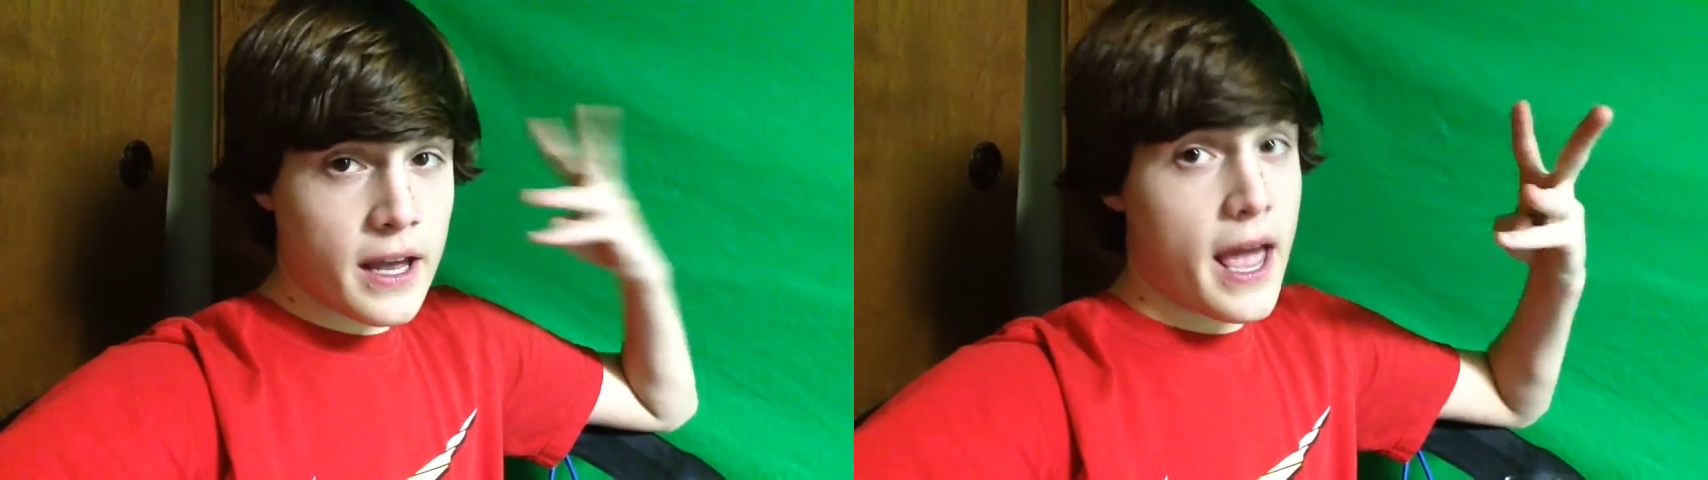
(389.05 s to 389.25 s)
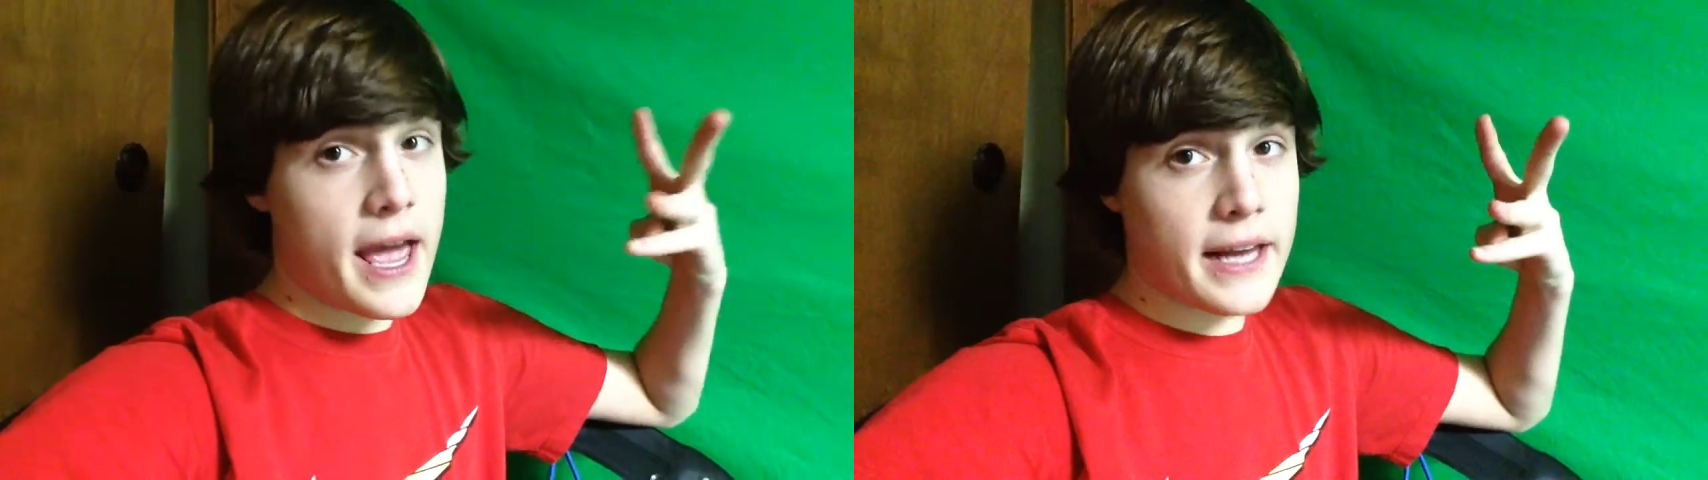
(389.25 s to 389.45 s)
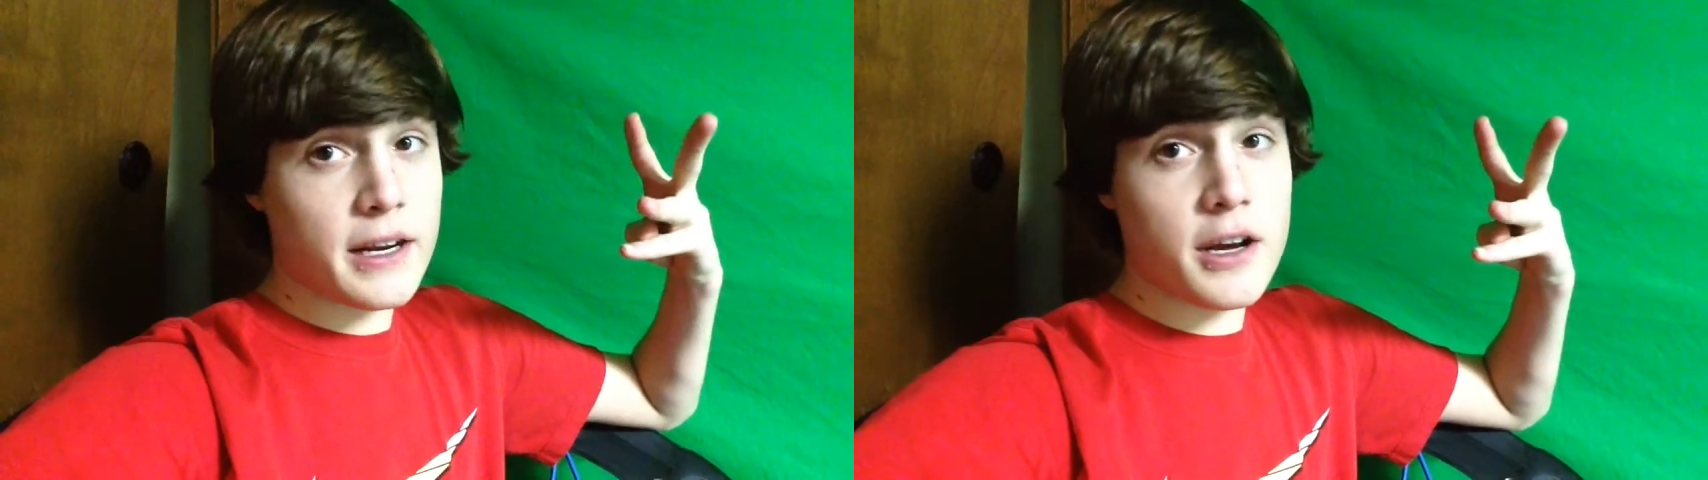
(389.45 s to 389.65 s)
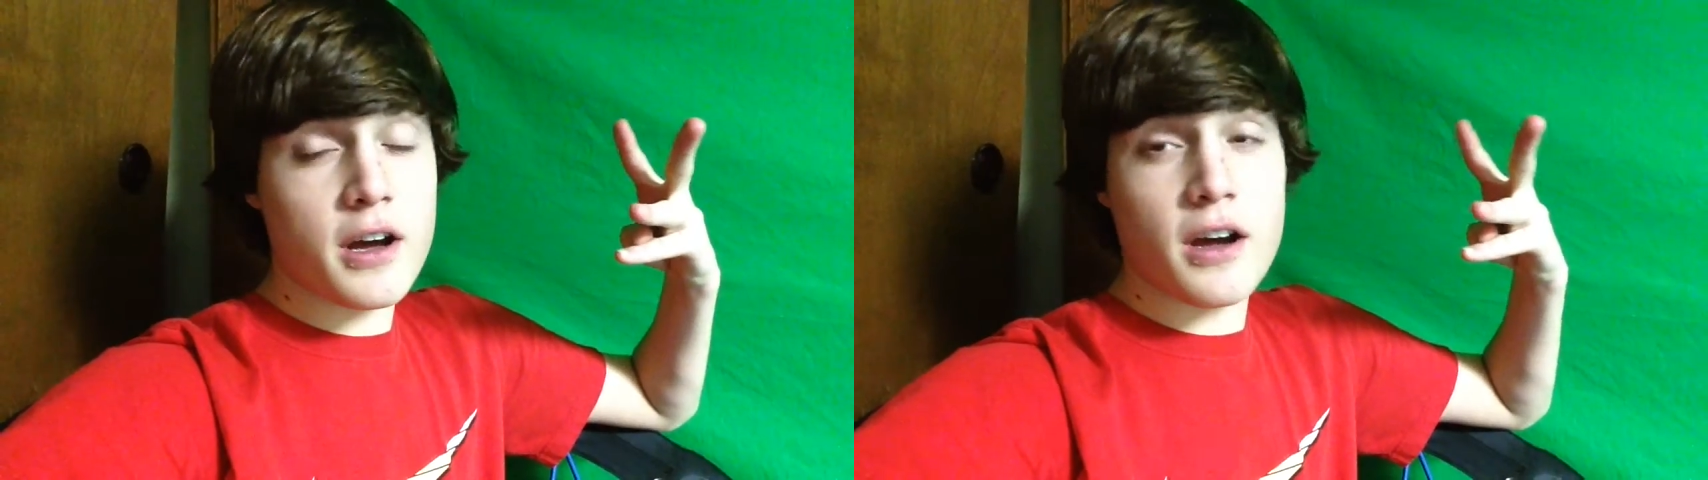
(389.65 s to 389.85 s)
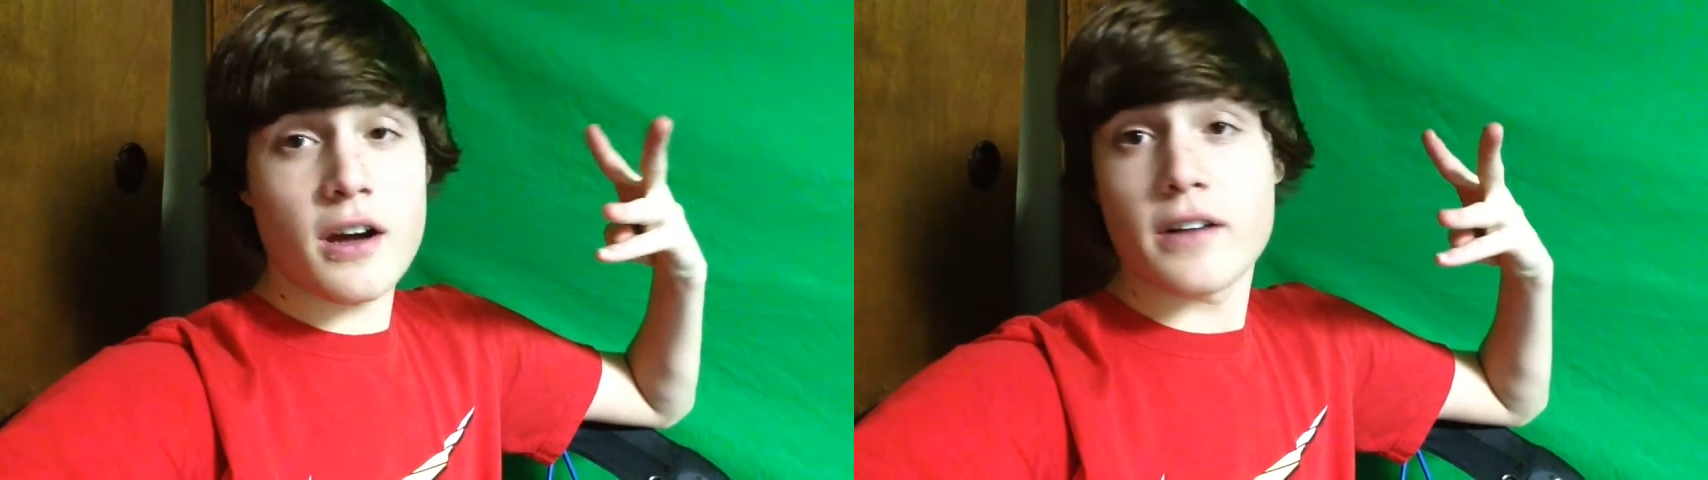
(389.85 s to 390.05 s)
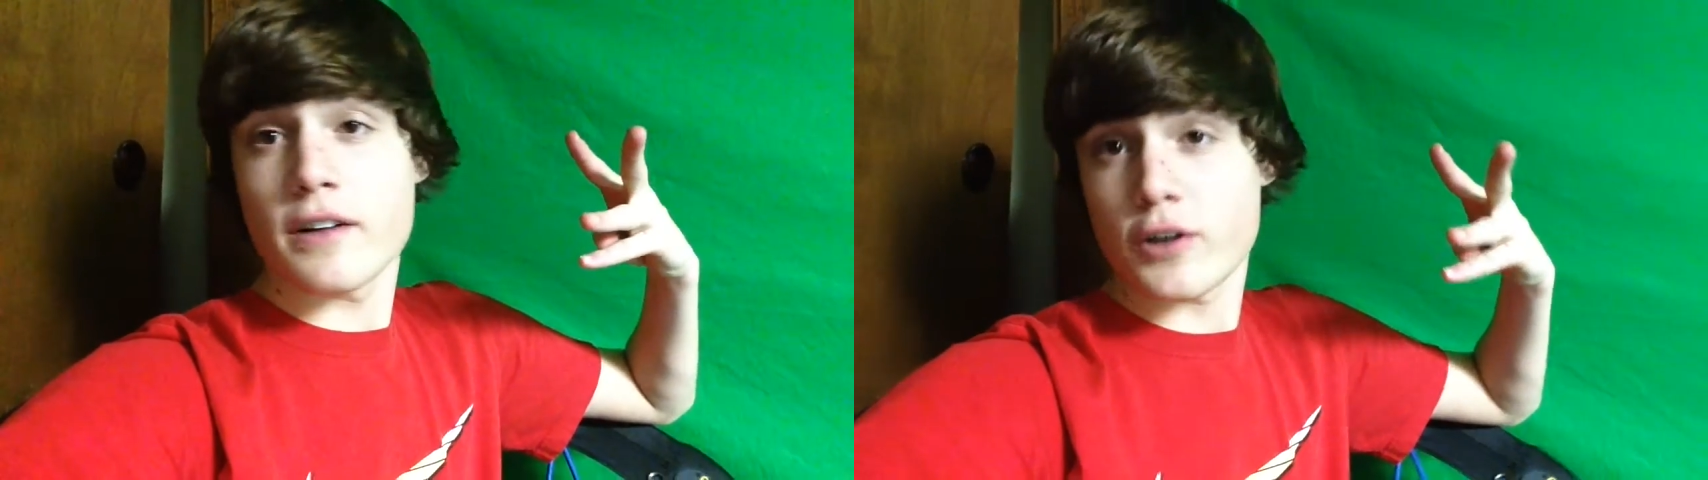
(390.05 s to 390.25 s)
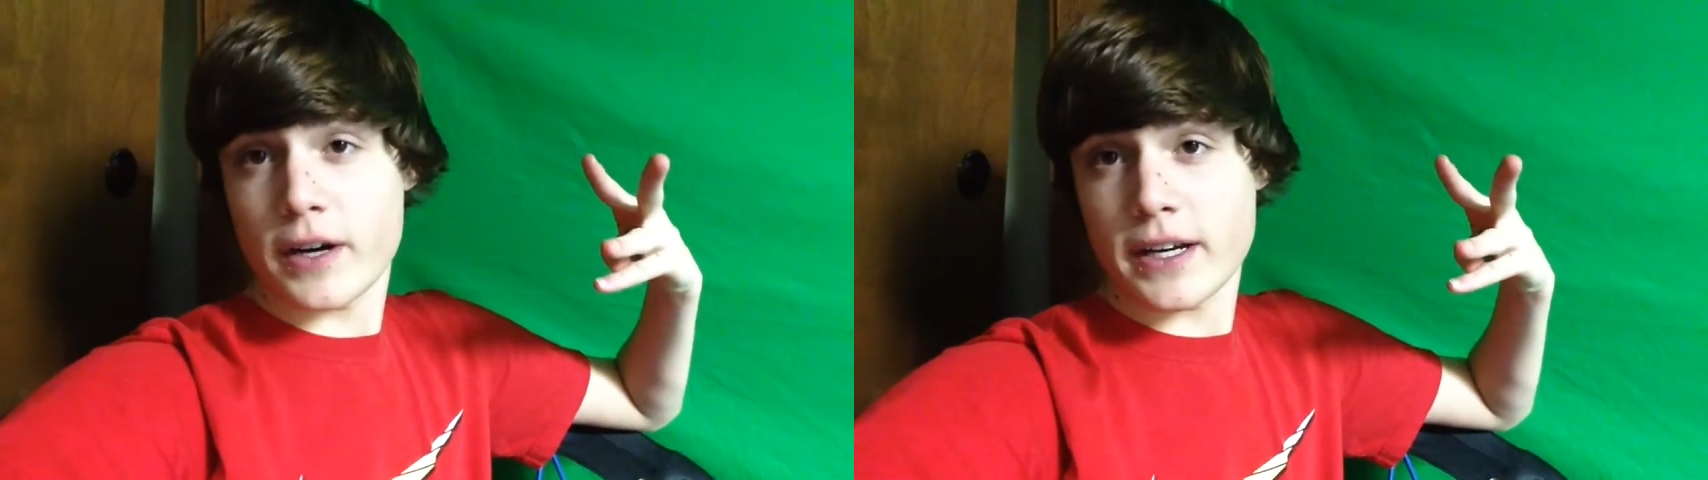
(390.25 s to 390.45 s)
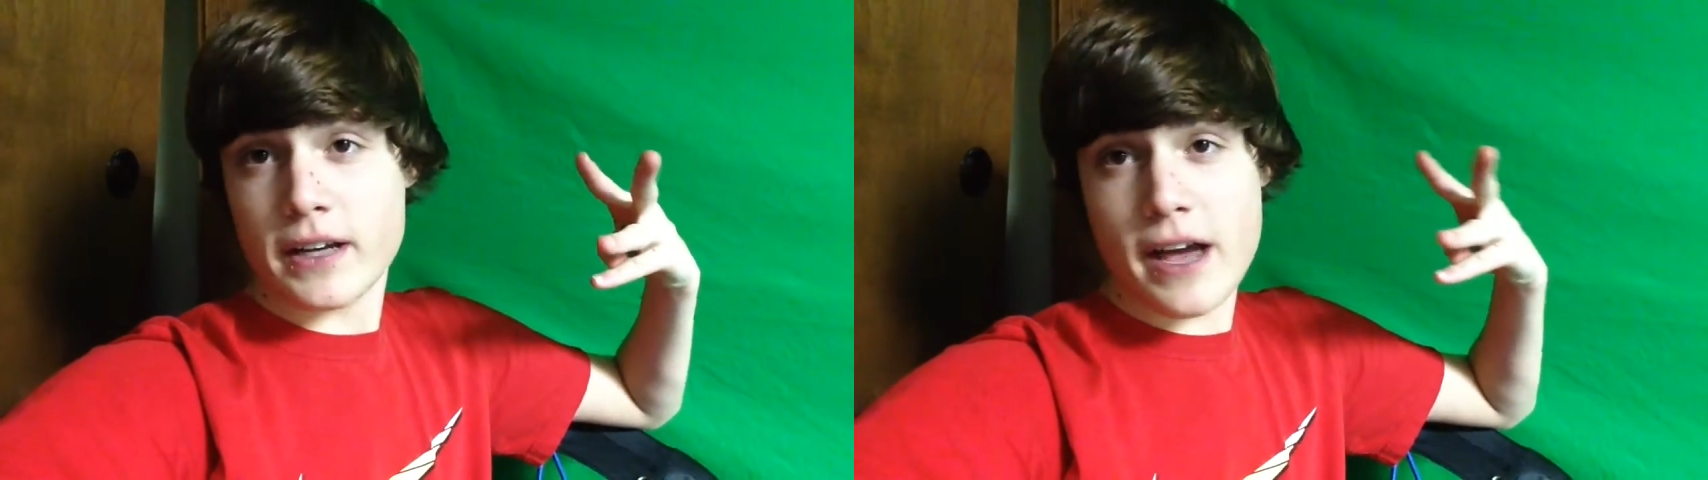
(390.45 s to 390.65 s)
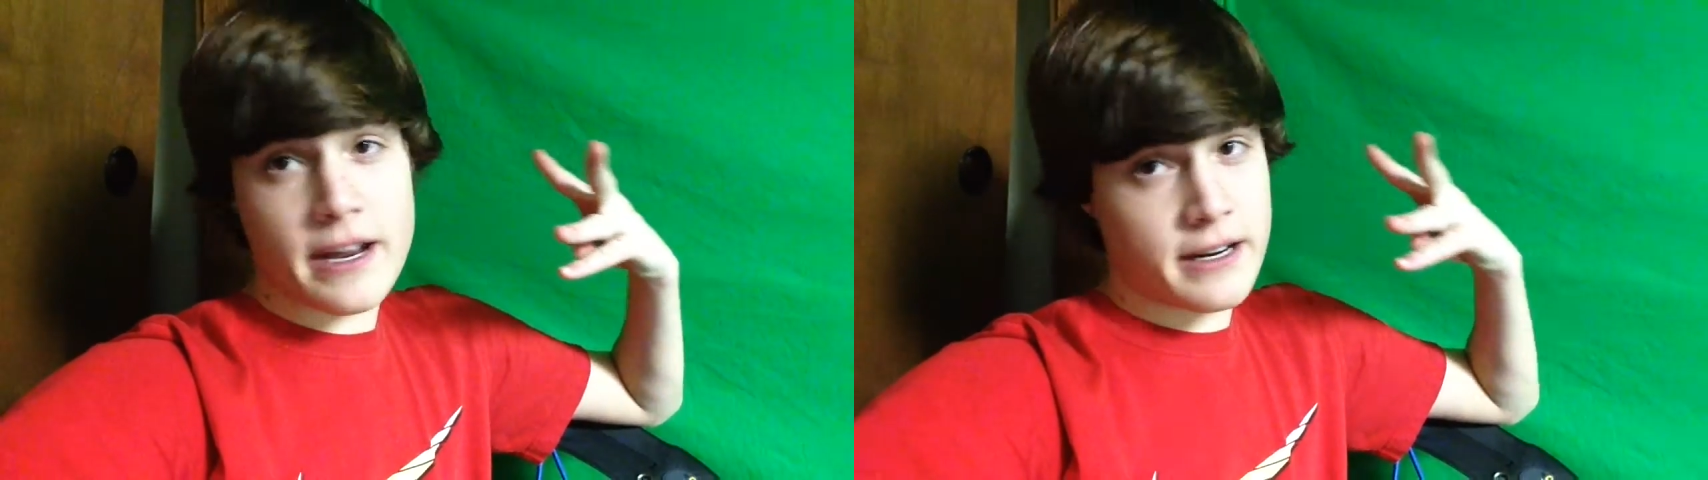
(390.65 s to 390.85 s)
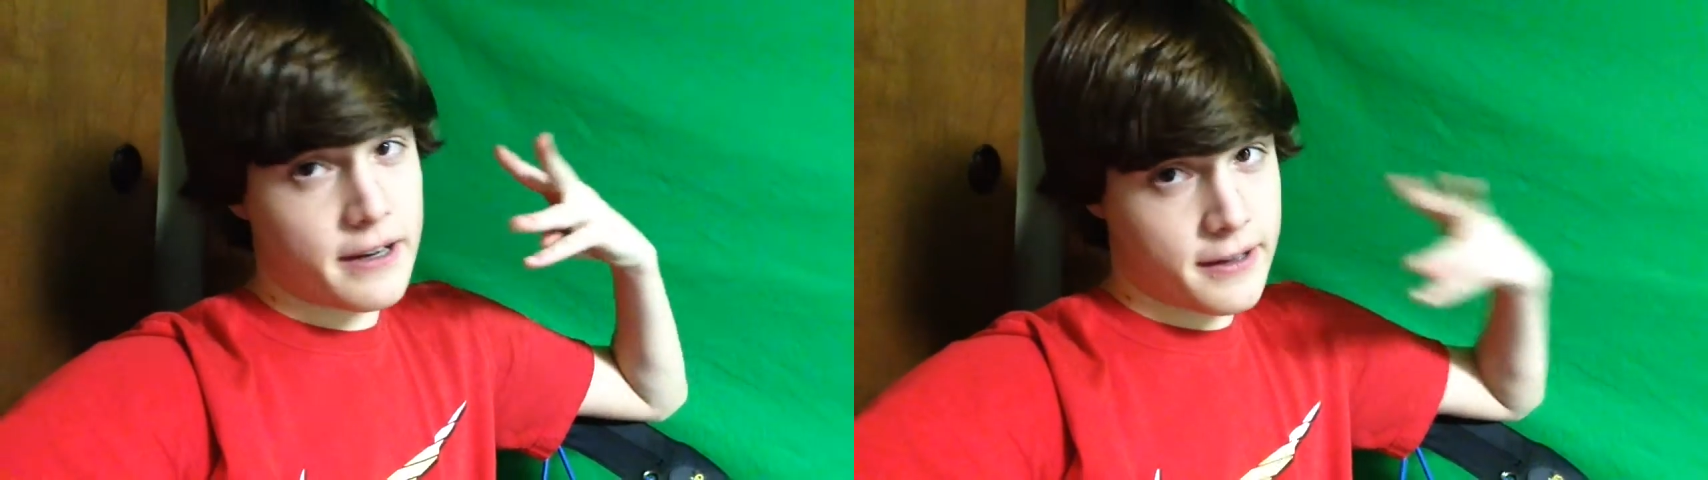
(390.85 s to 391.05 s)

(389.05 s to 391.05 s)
and creek and